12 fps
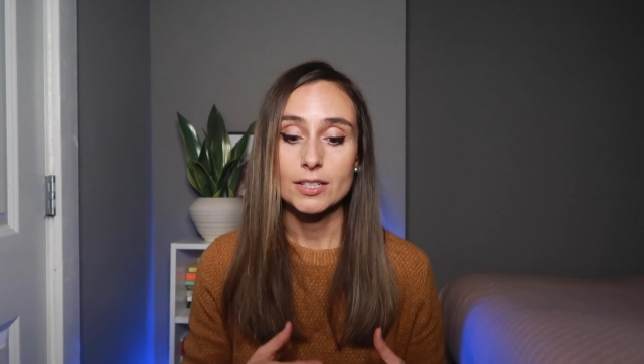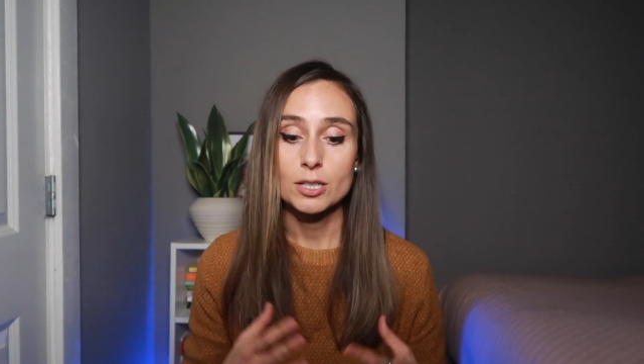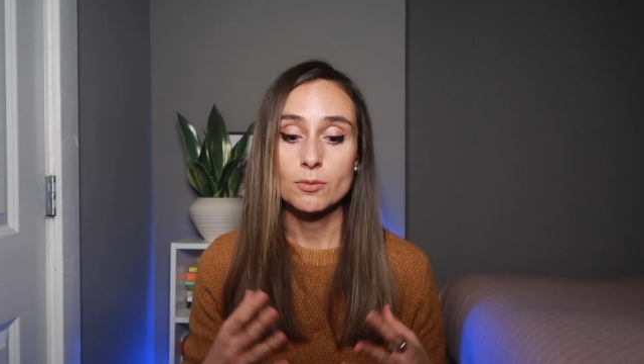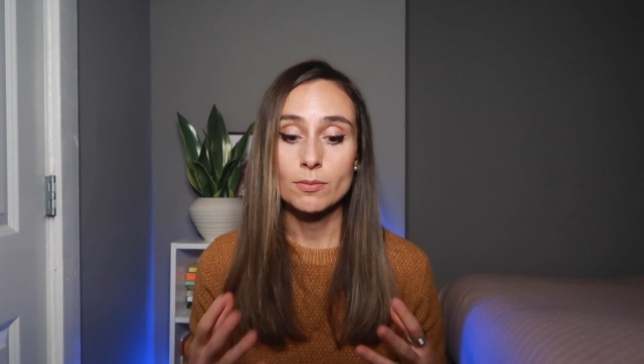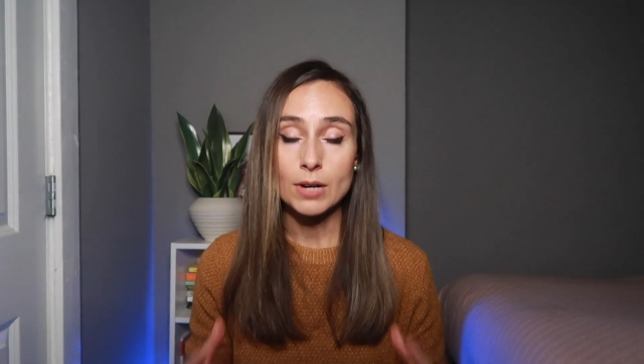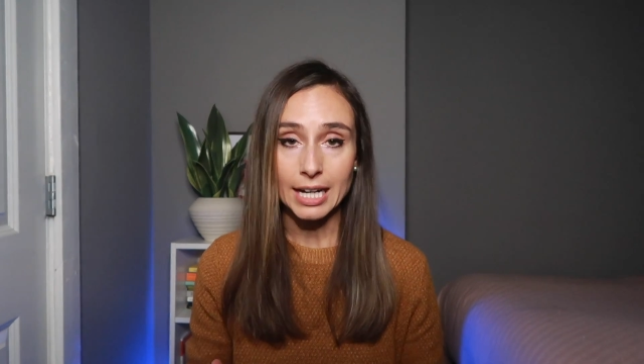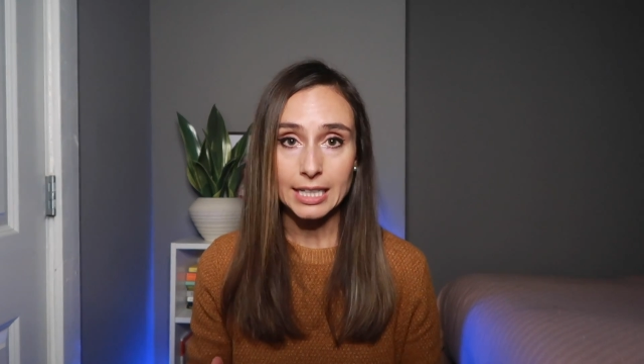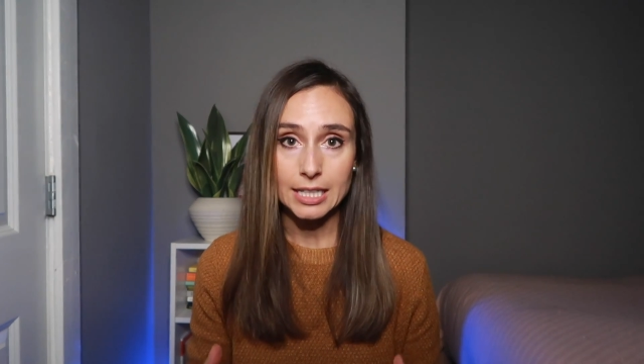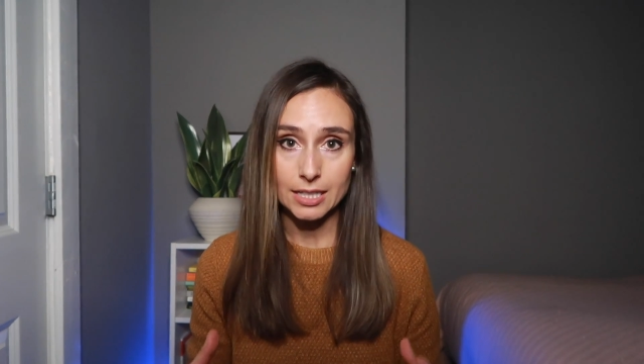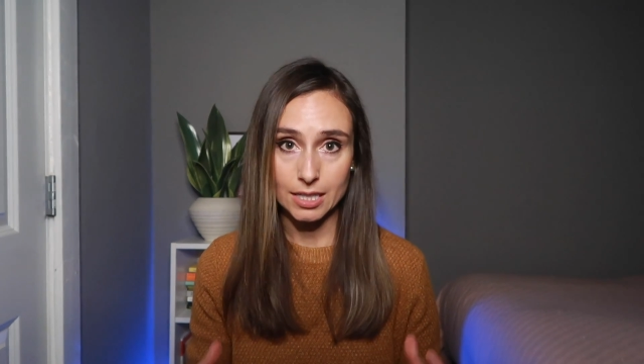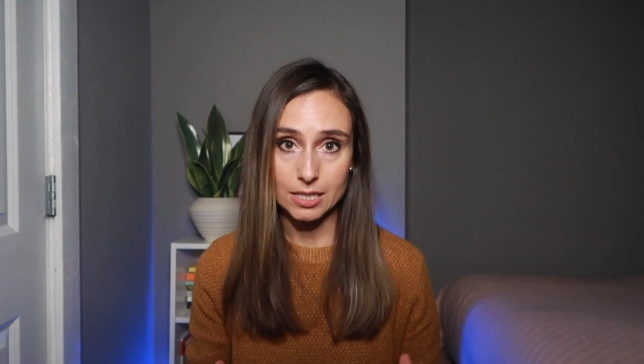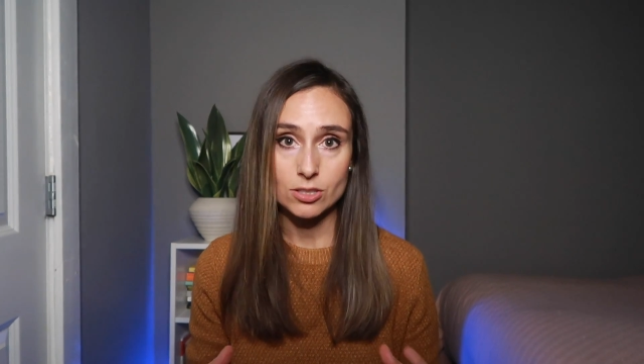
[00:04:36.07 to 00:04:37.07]

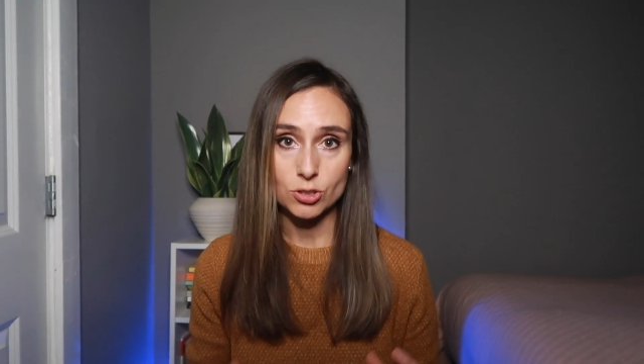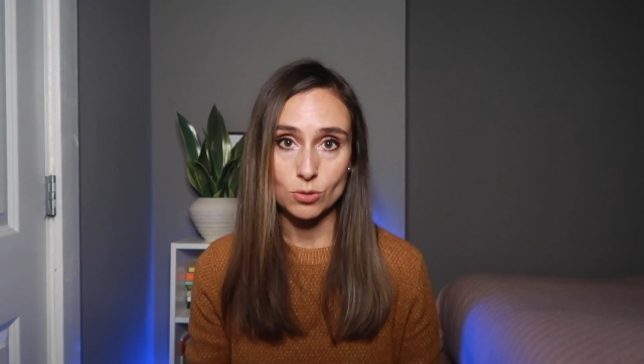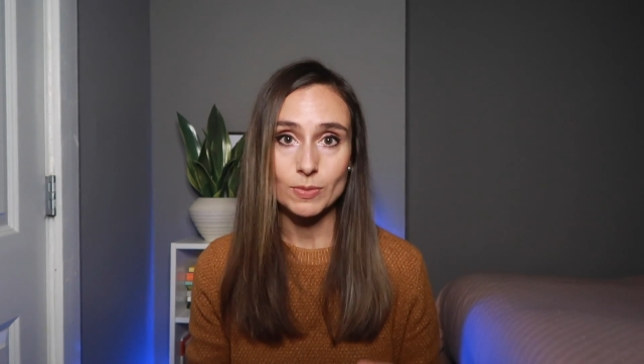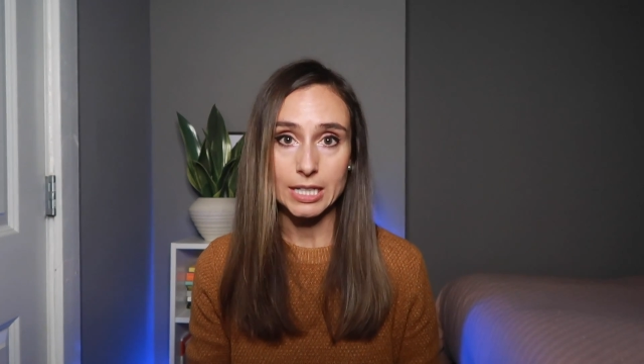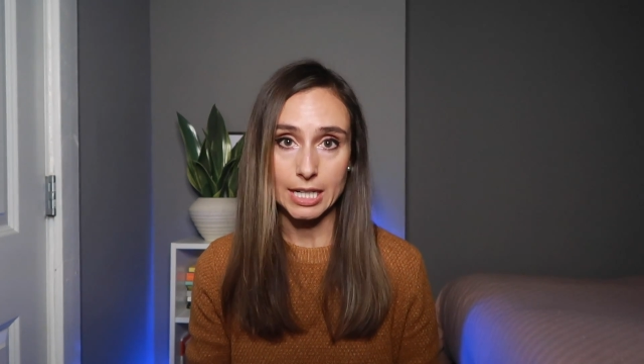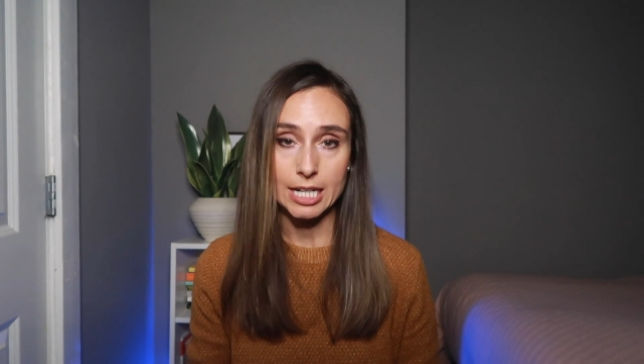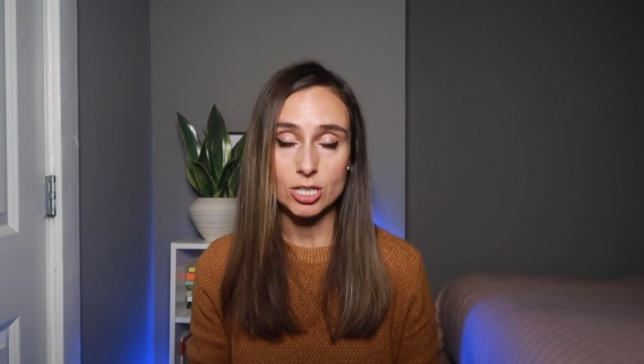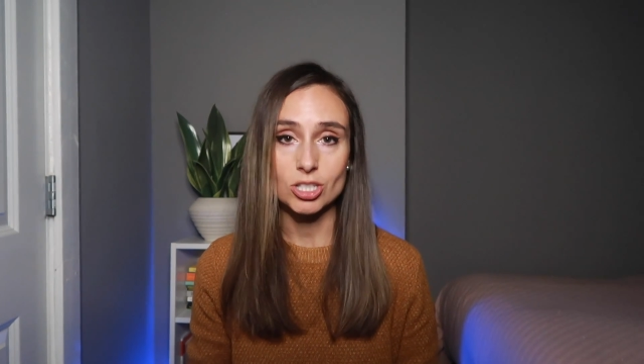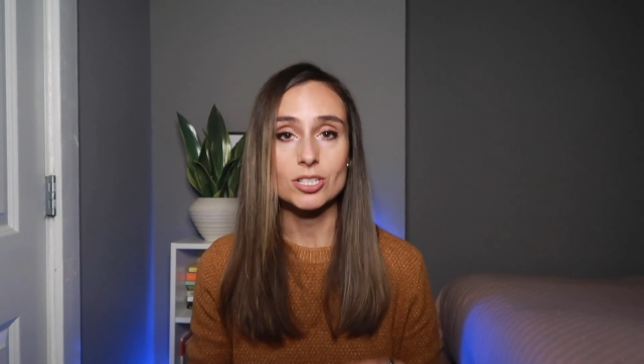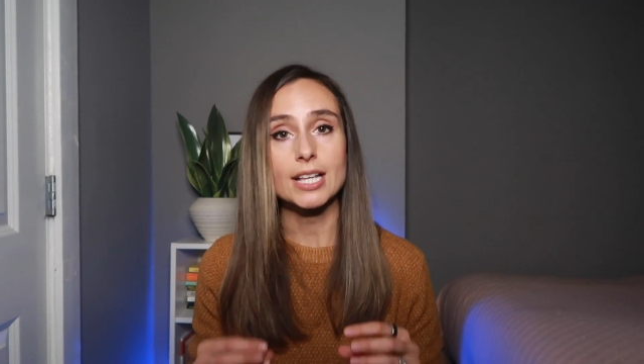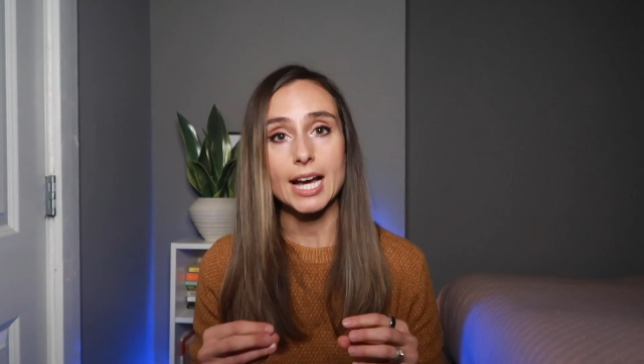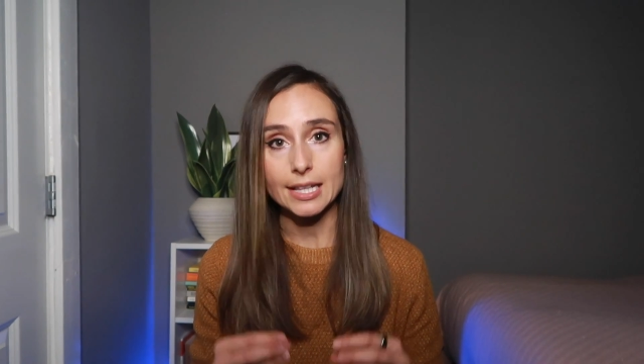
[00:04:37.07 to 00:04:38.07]
Combining these two
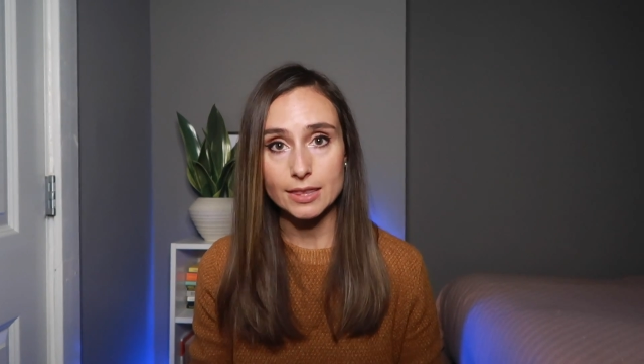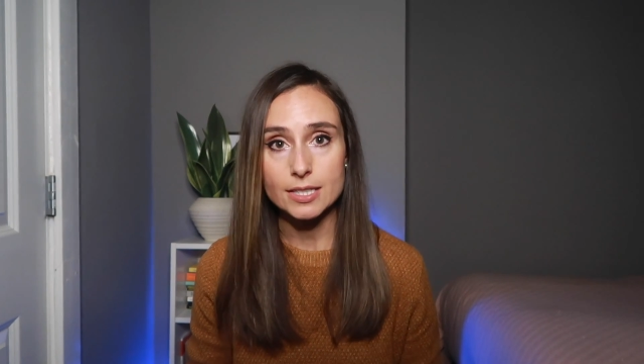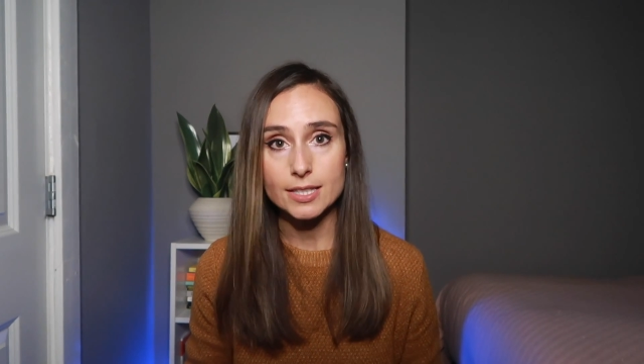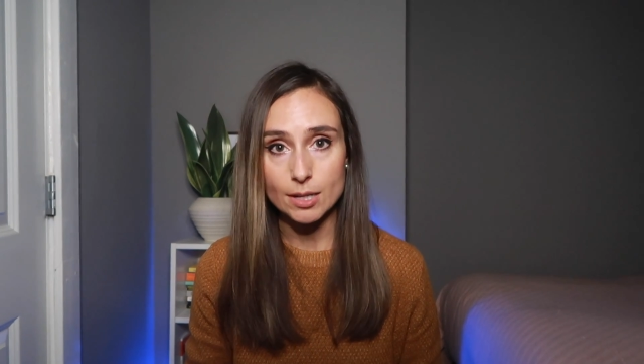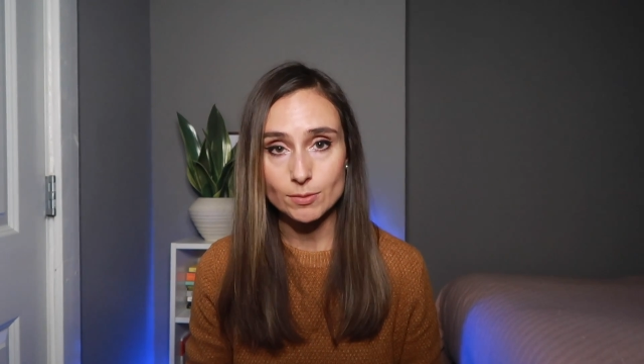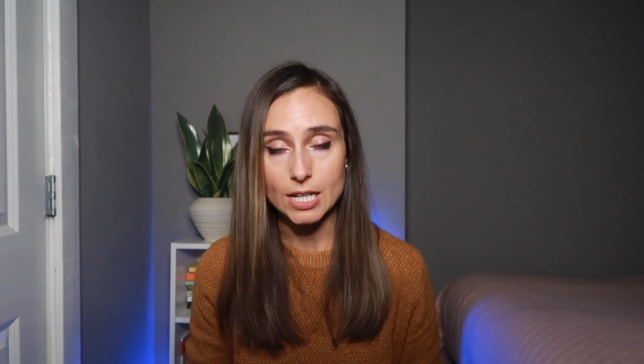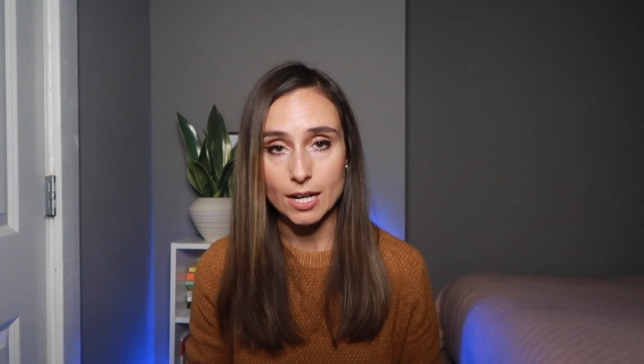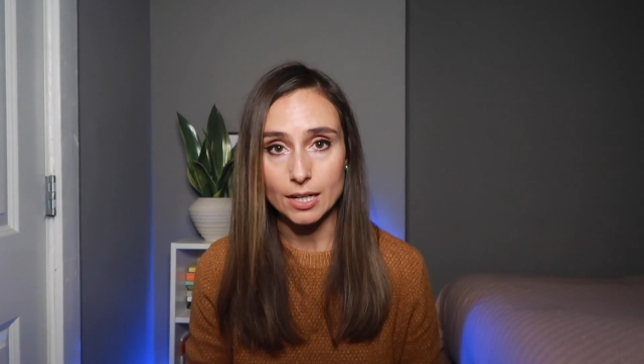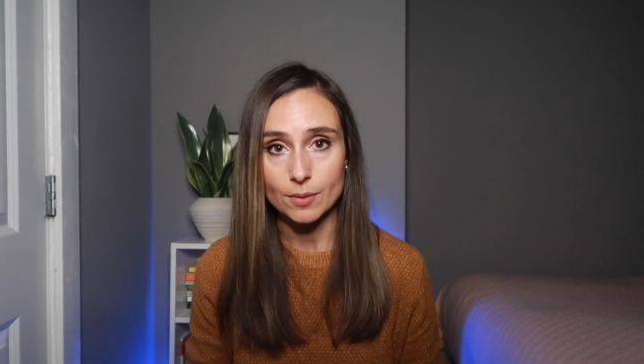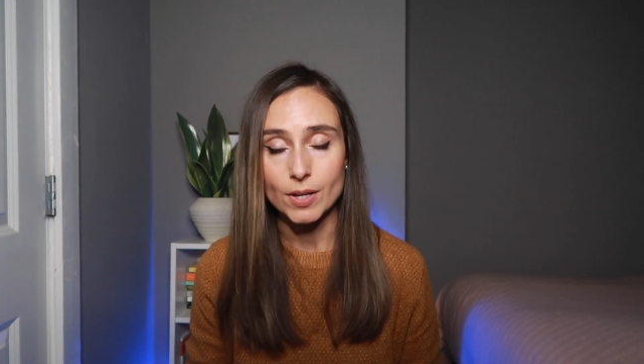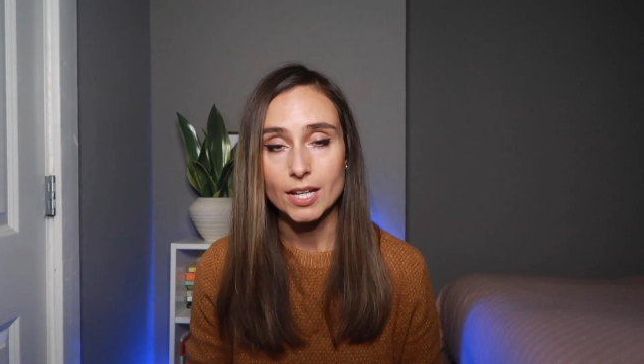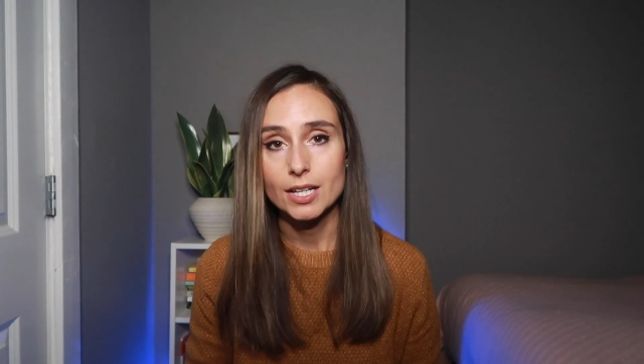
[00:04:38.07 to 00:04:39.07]
medications at the same
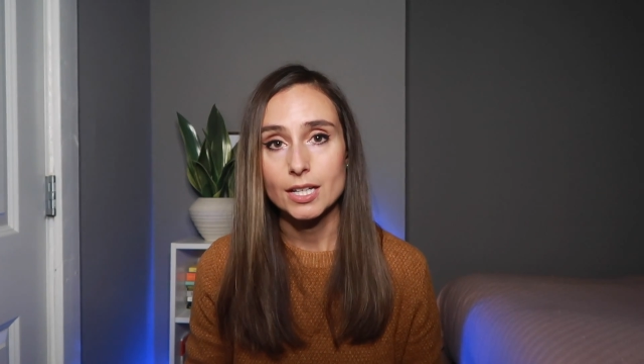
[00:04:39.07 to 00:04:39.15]
time